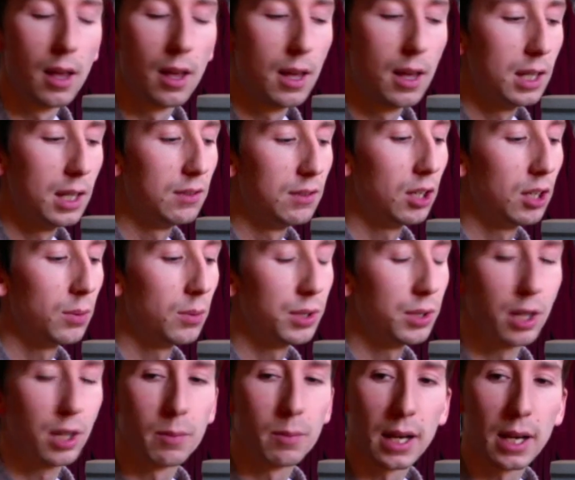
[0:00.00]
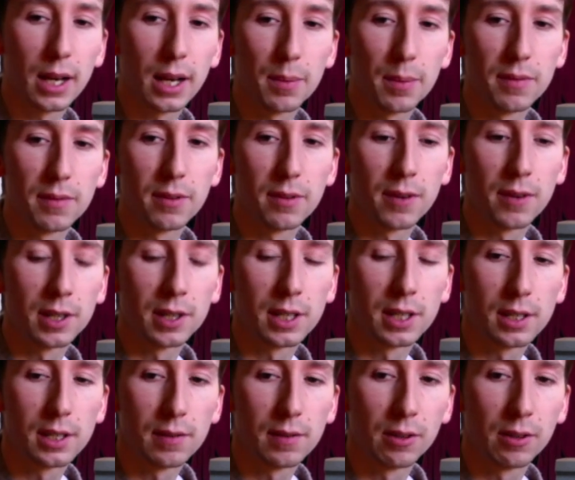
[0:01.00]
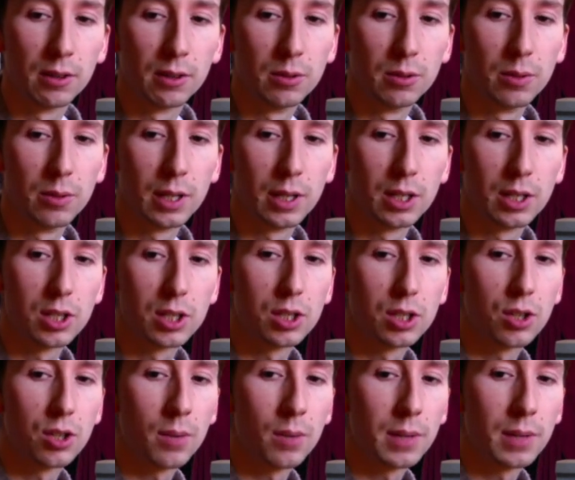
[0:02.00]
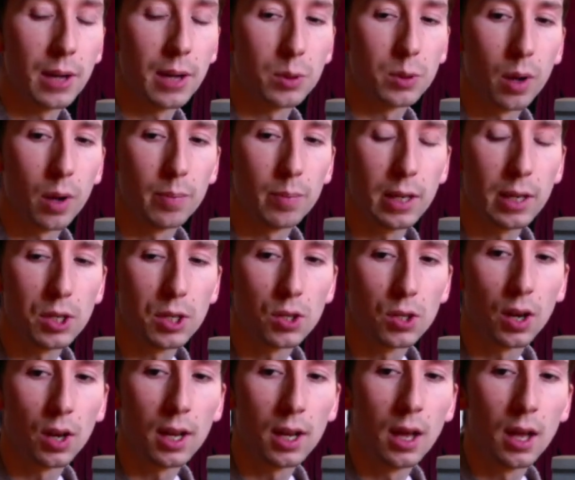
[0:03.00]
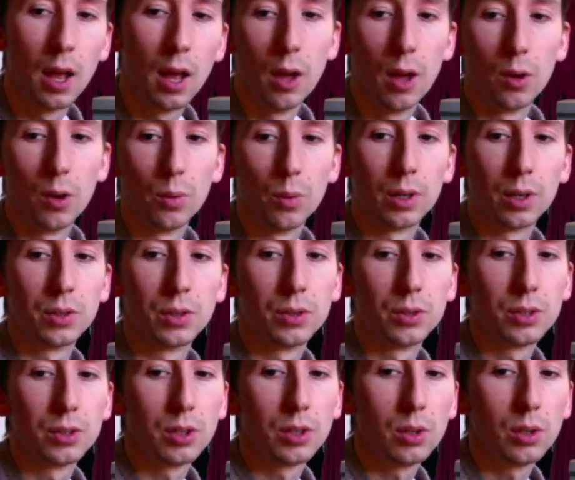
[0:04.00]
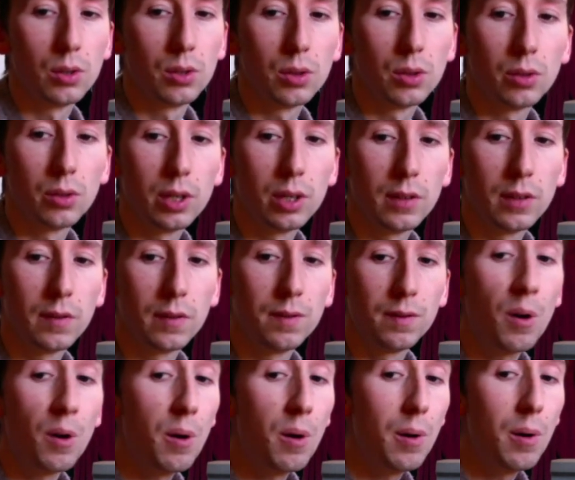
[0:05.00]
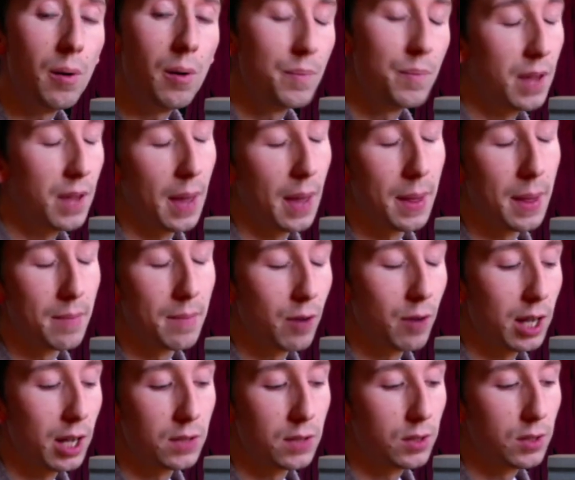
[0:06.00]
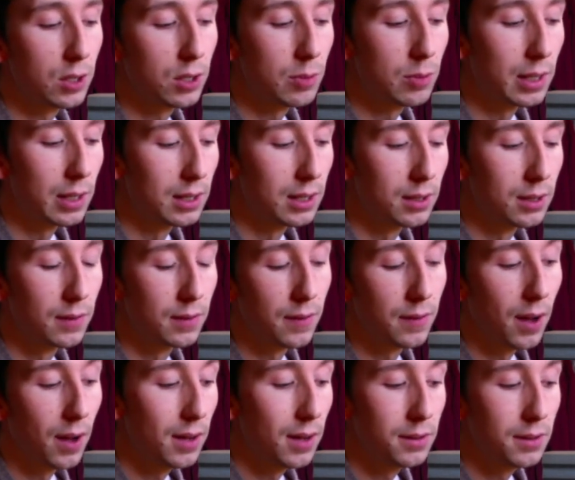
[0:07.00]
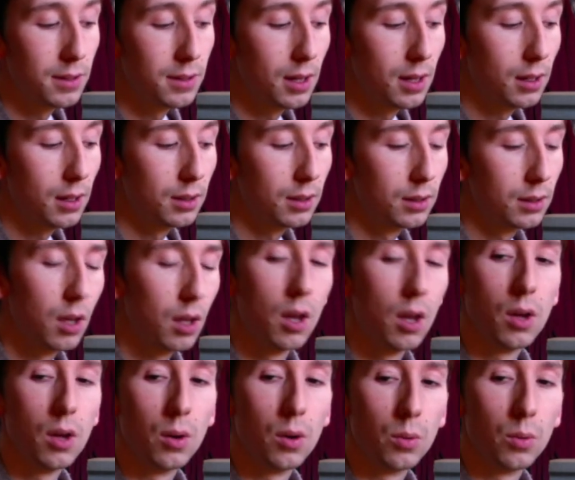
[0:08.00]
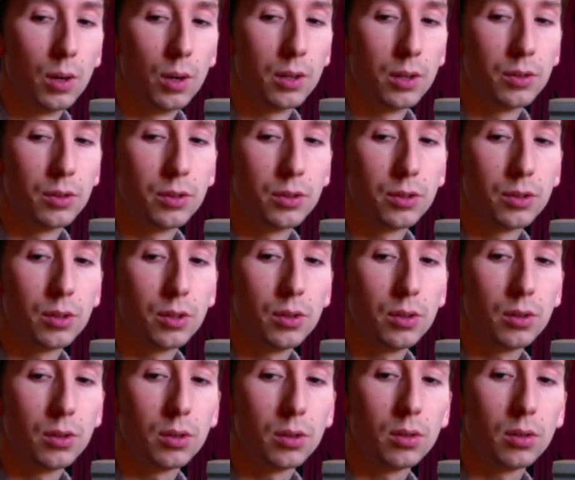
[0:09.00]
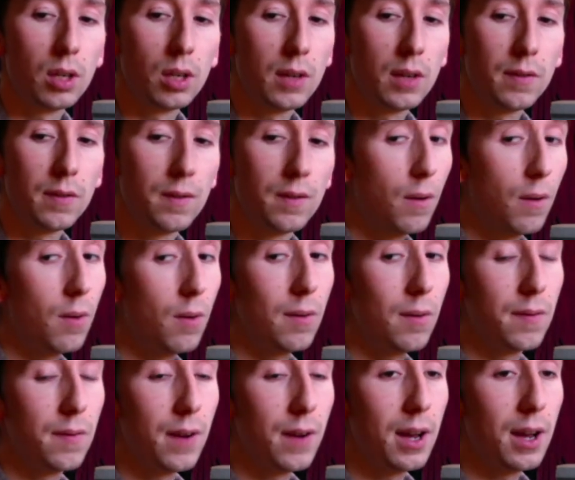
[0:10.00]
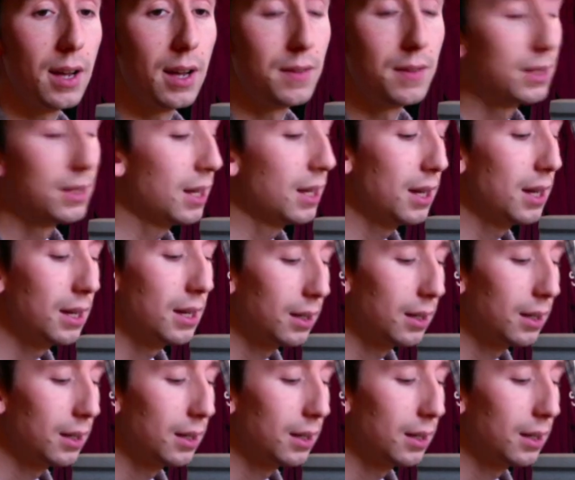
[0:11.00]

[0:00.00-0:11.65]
If you don't want to go back up, if you find that difficult, we can just strum down to our B string. 1, 2, 3, 4, and then rest for 2 beats. 5, 6. 1, 2, 3, 4, 5, 6.